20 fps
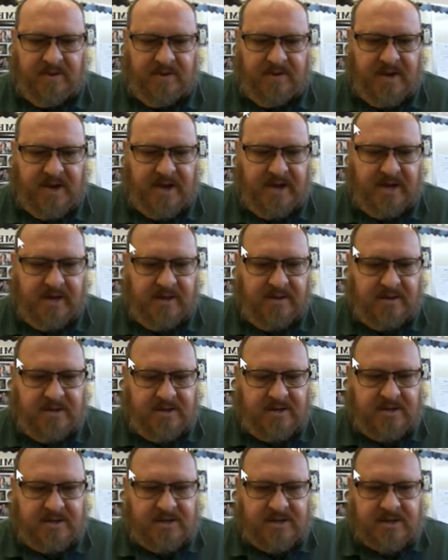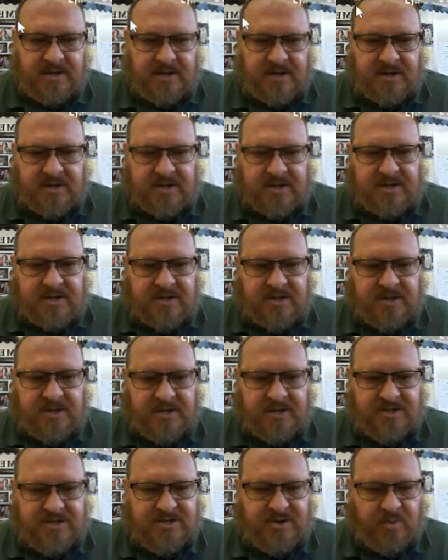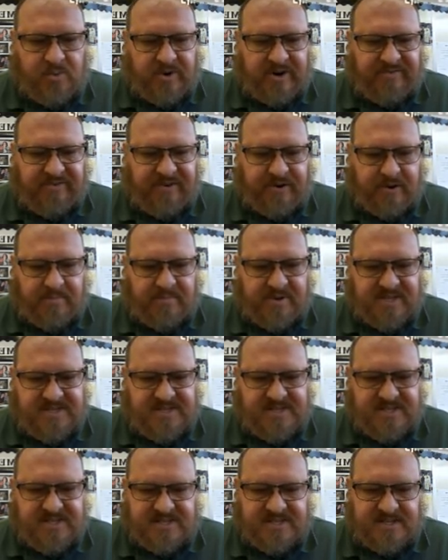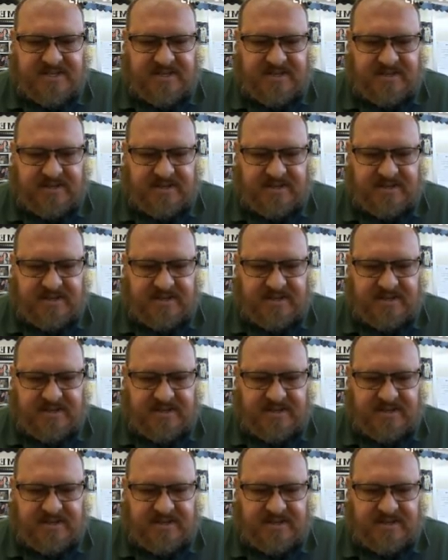Okay, so what if you're in business?